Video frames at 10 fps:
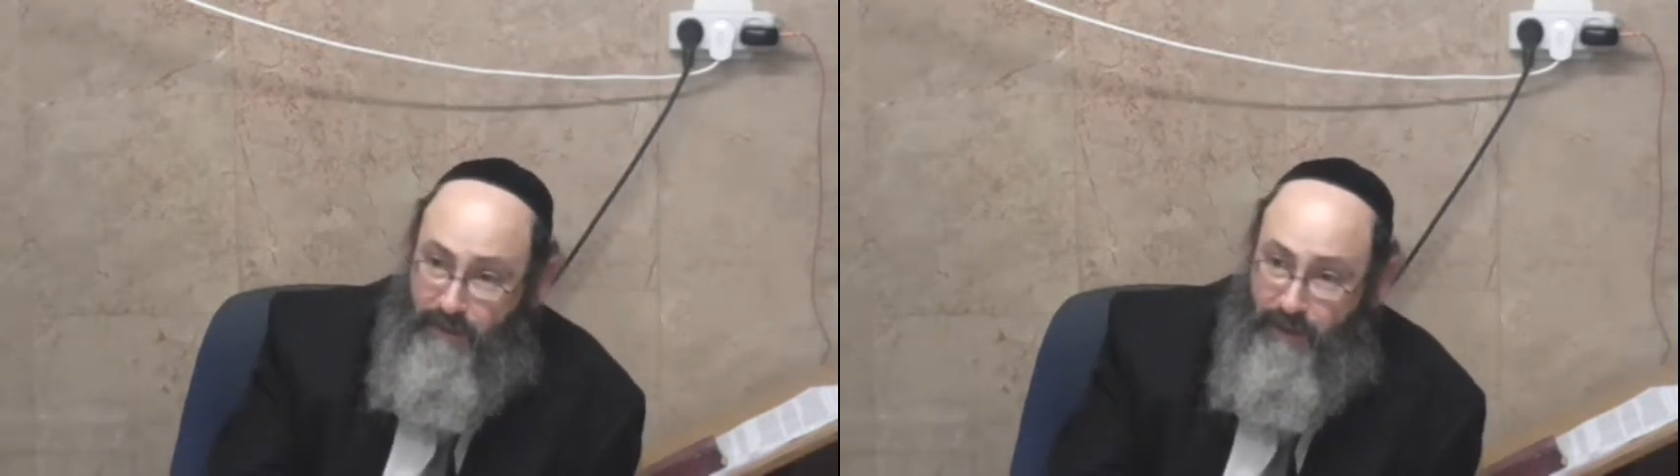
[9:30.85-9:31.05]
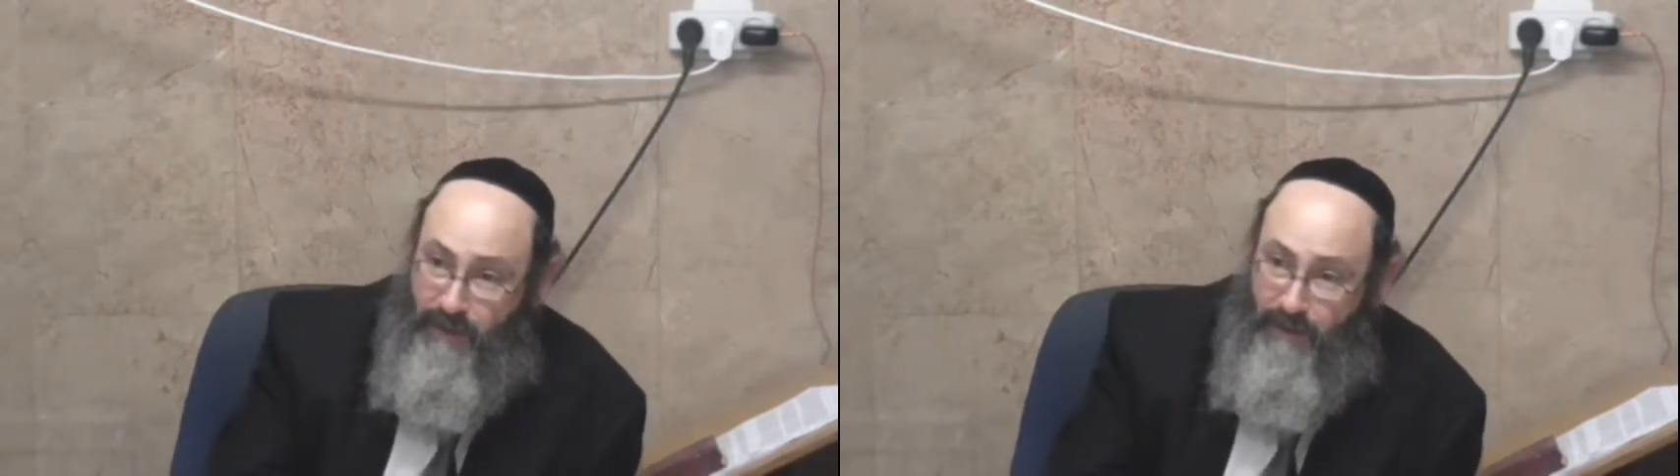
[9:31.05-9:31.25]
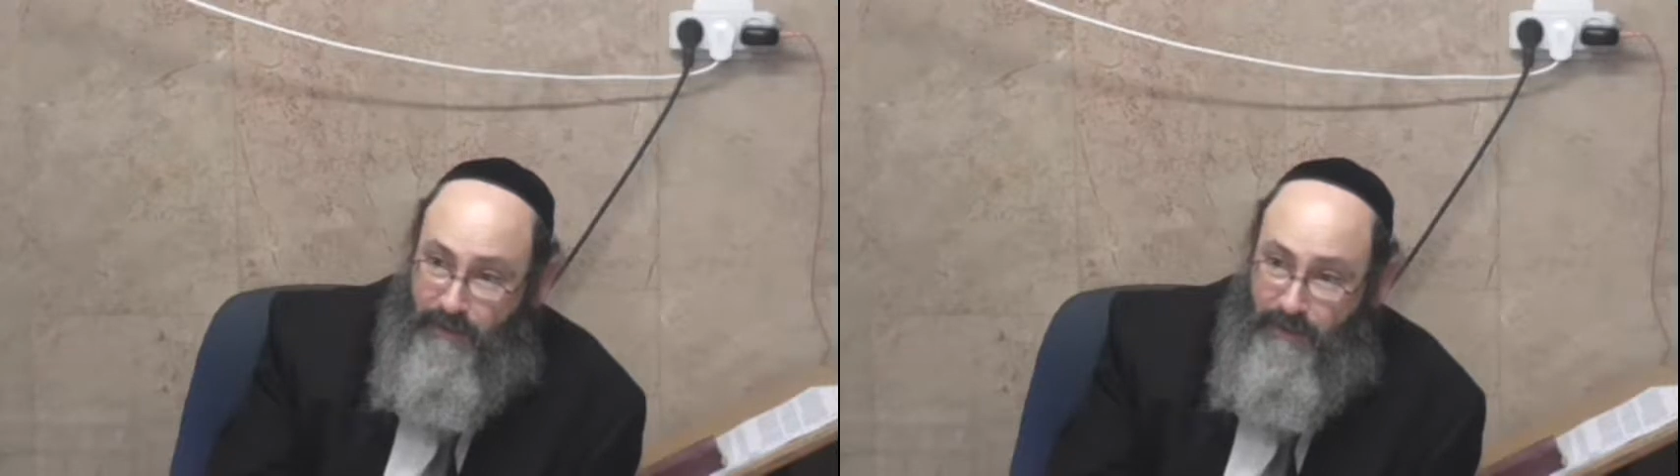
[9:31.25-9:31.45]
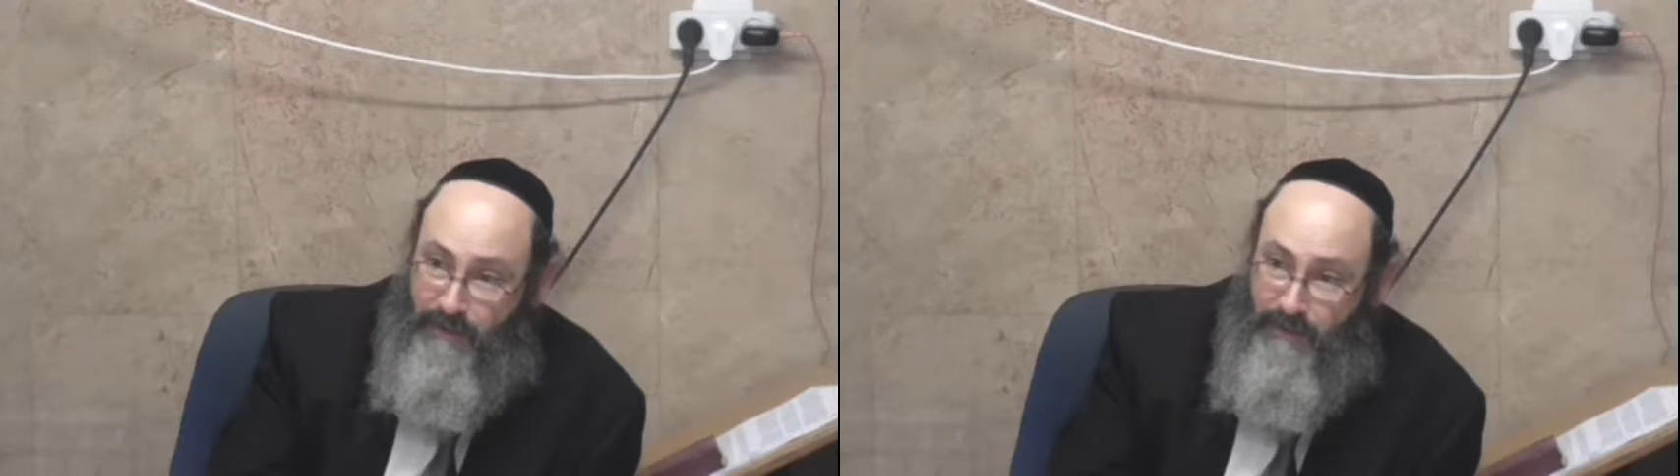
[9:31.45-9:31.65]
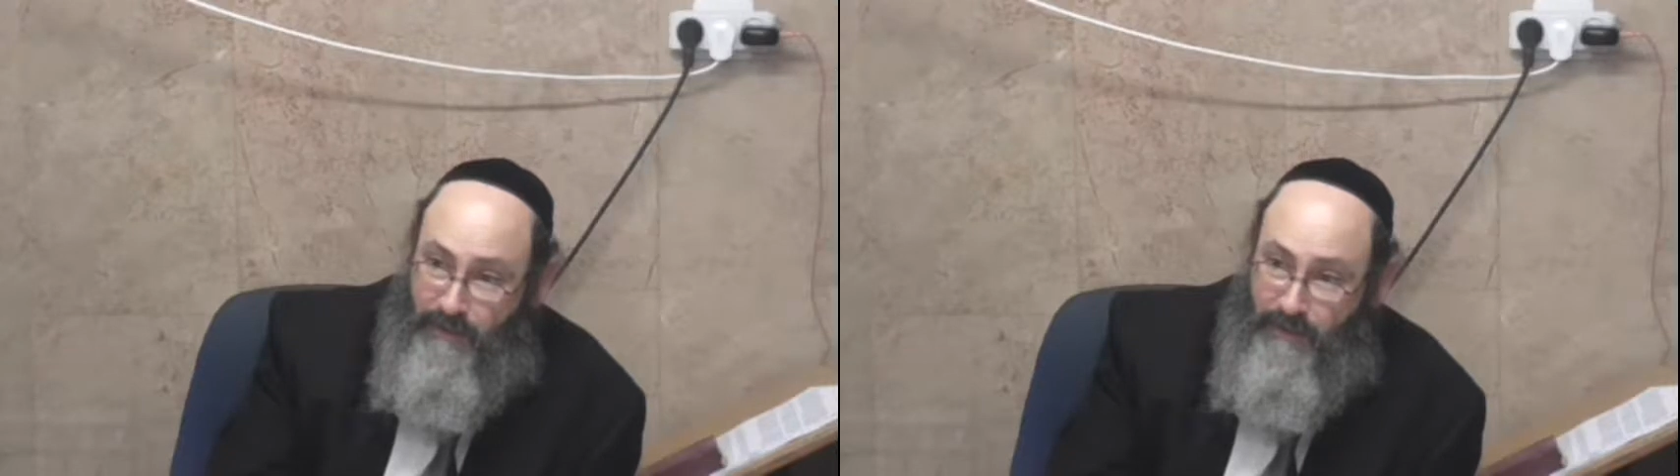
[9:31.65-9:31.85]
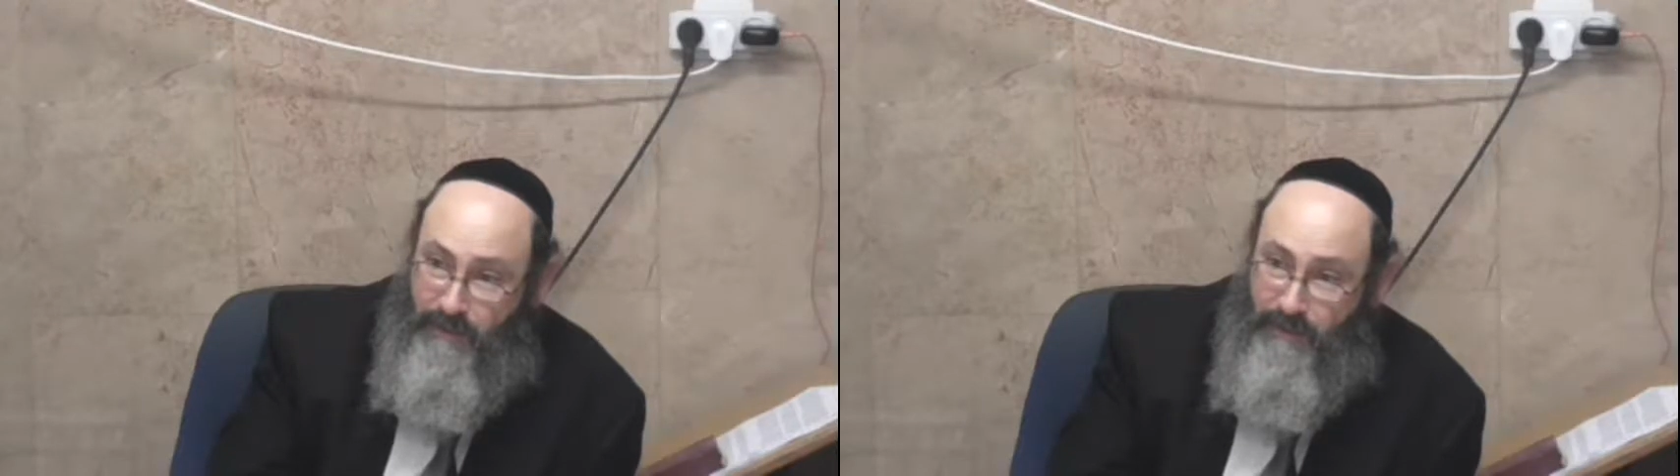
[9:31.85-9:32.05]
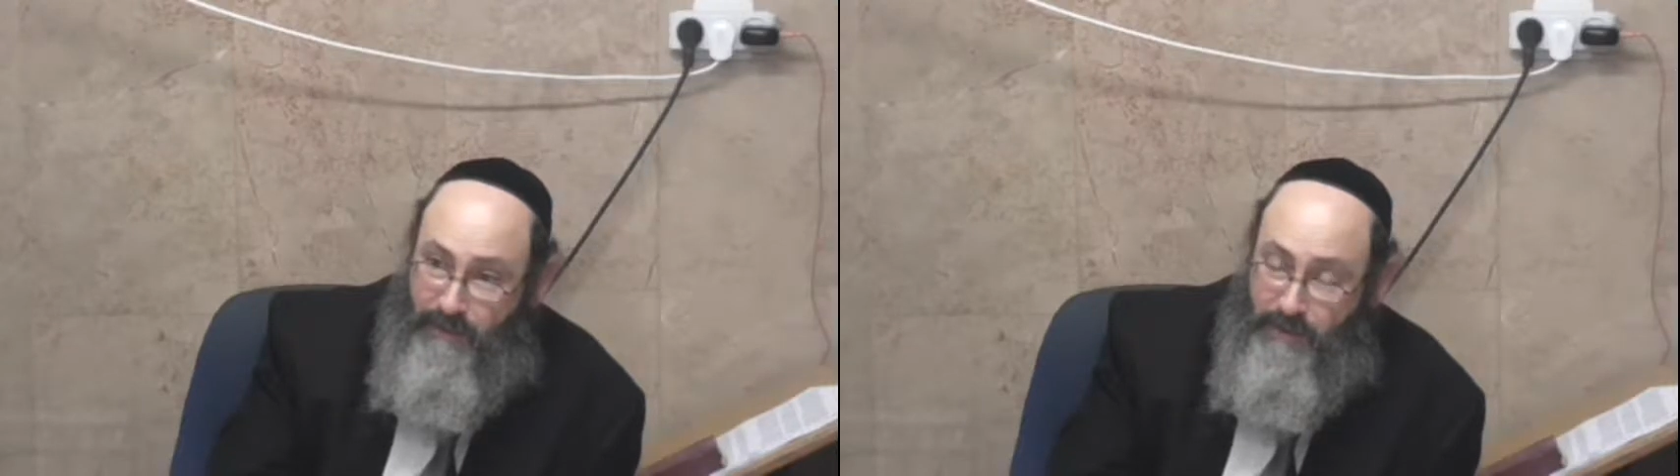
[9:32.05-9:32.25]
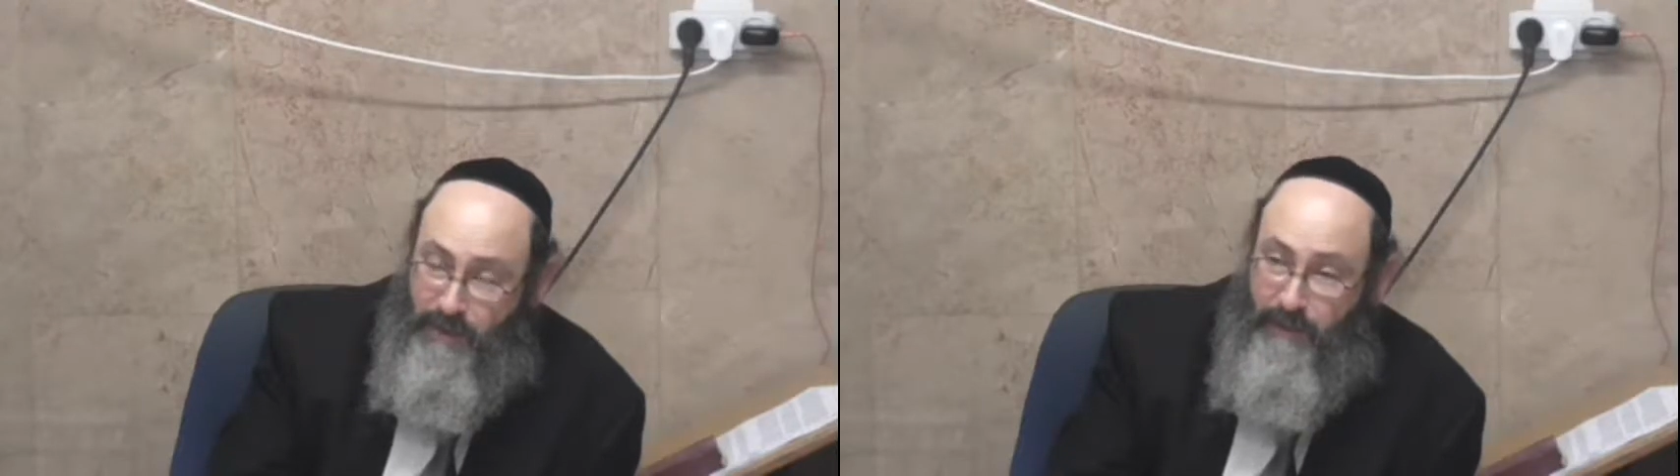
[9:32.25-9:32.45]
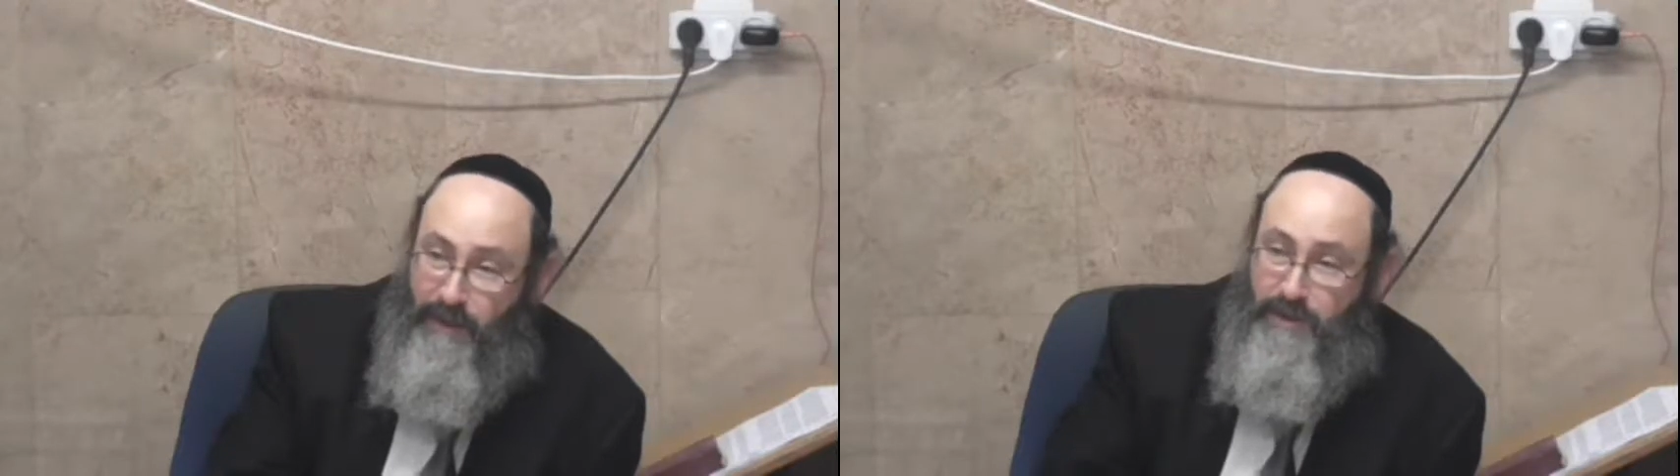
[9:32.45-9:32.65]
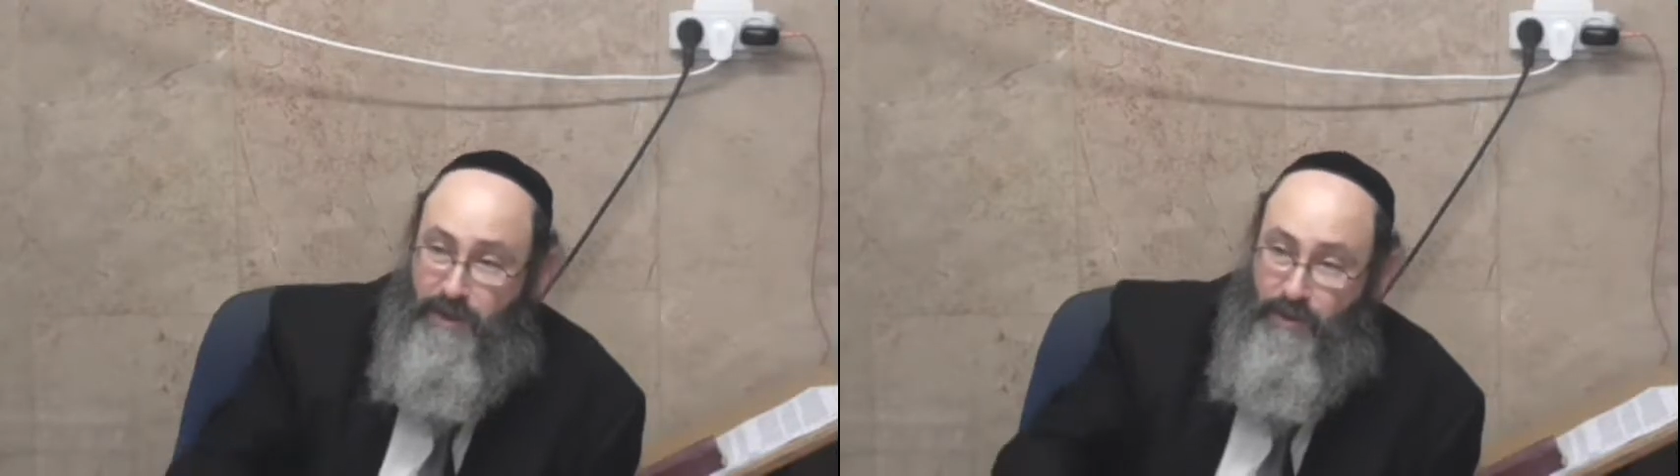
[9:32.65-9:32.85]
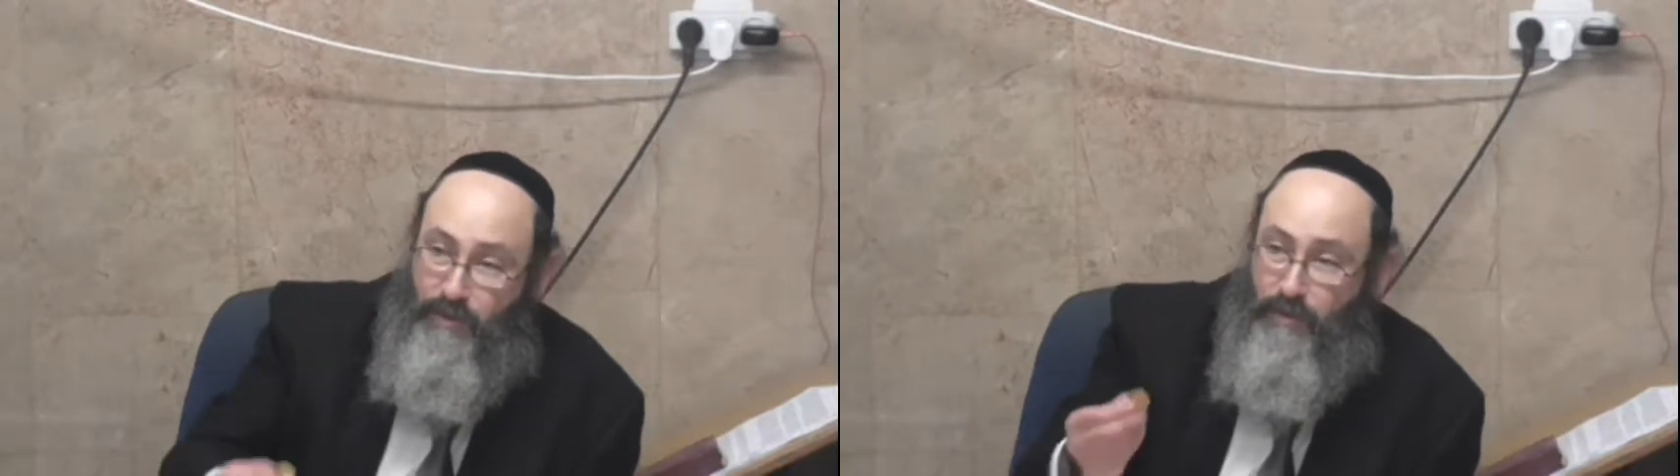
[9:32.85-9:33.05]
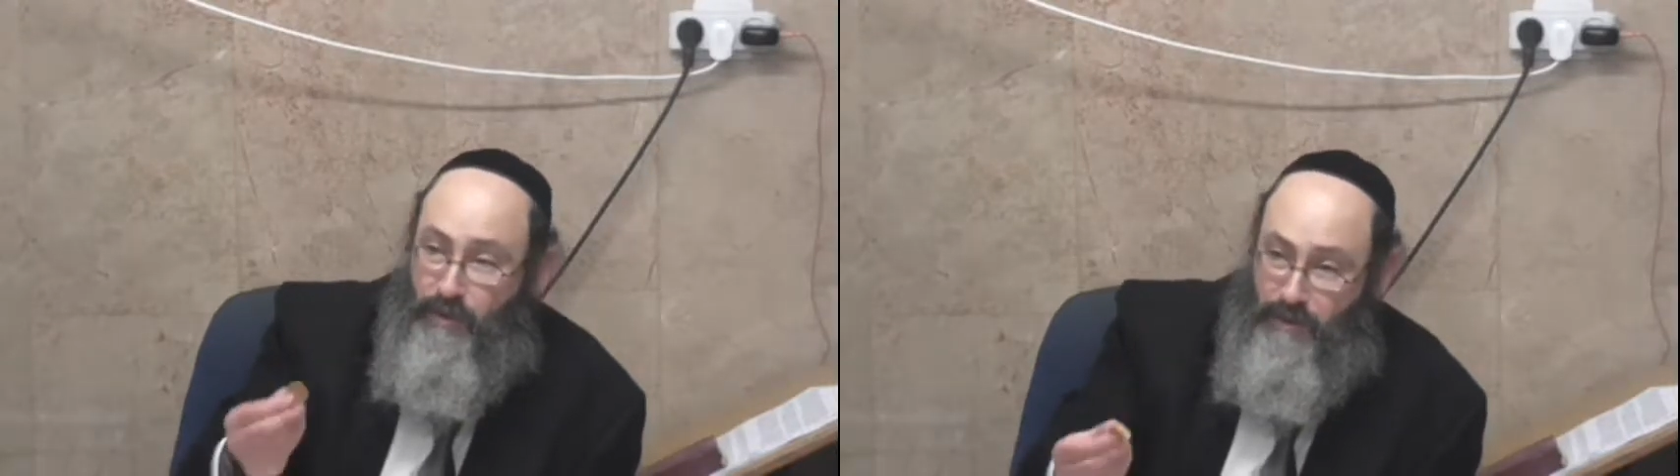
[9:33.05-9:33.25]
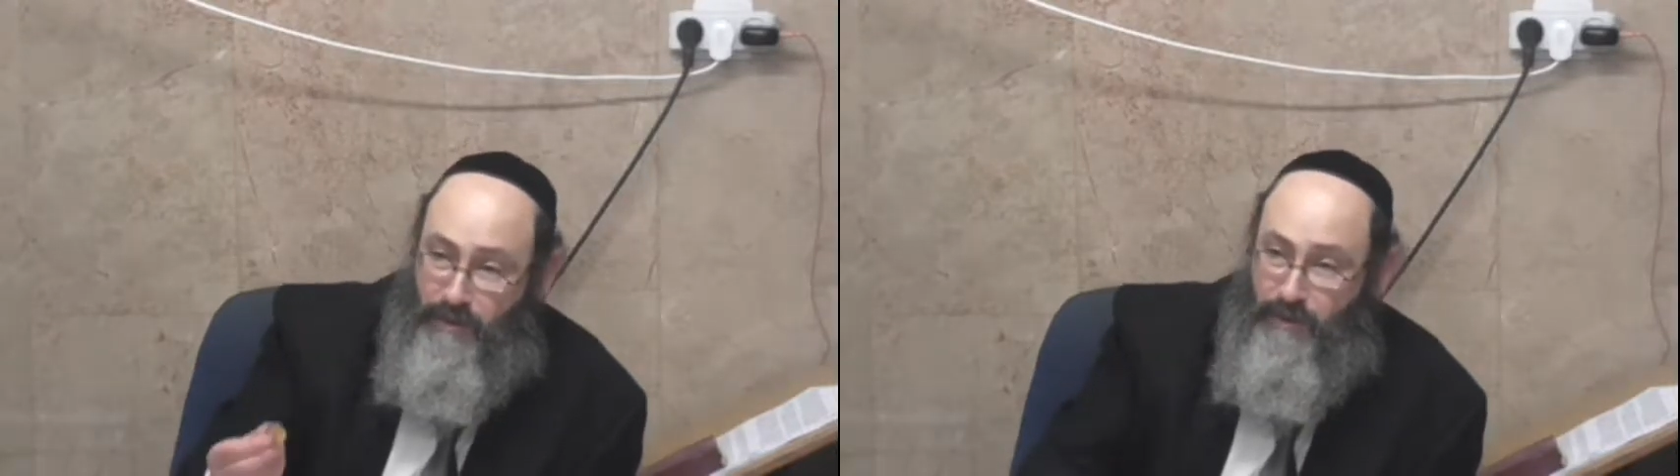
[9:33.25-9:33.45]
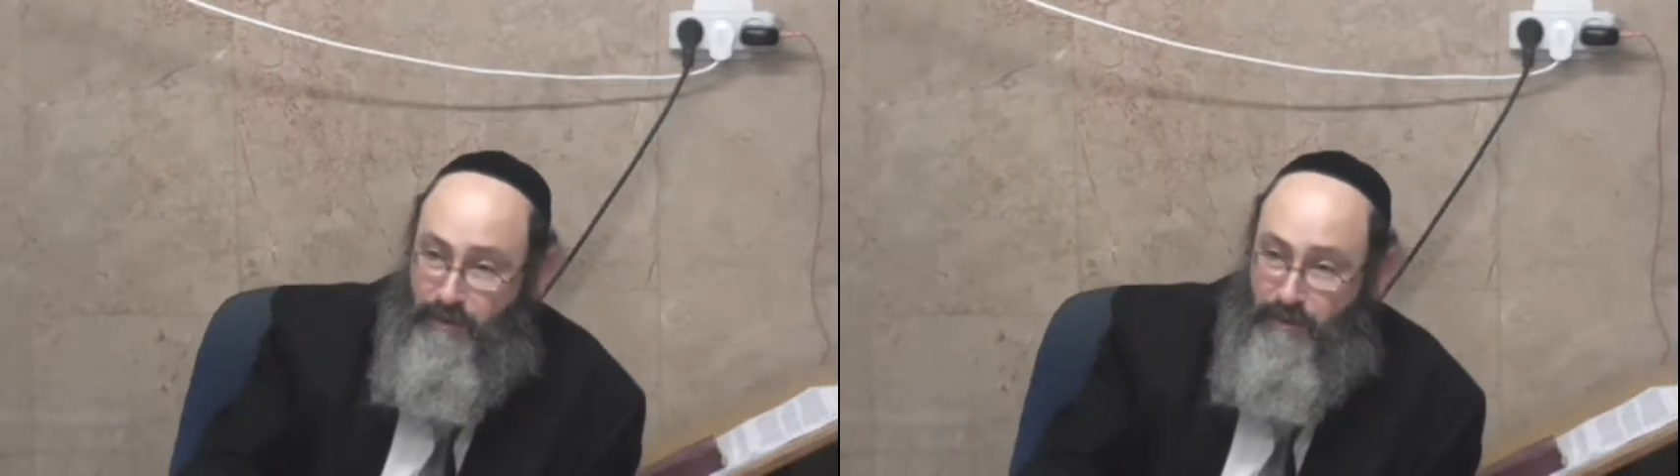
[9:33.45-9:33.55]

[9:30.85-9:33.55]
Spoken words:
right? So I'm asking you, look,